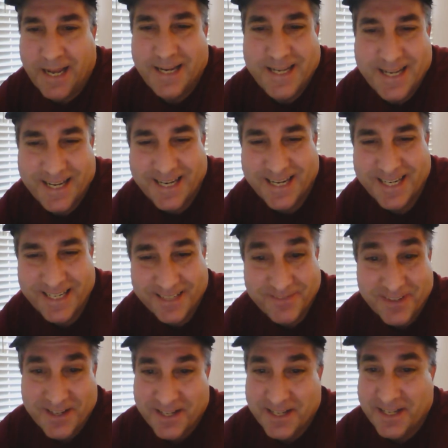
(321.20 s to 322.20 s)
kind
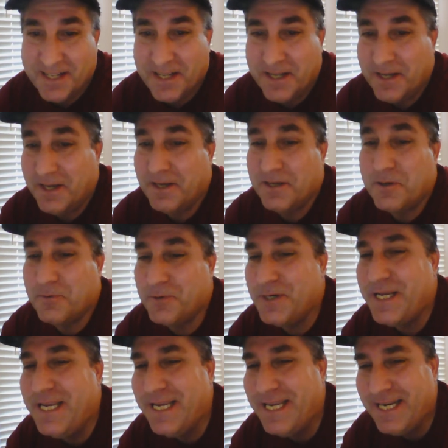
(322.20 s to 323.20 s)
of
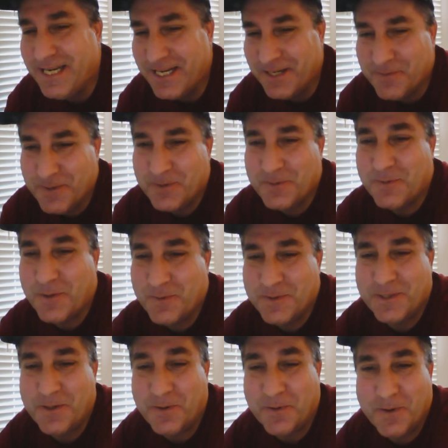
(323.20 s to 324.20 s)
agreed with what
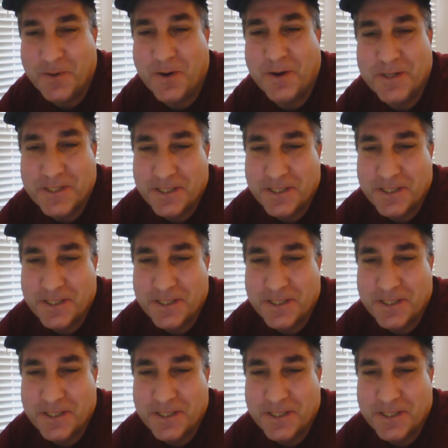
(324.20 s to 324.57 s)
was going on,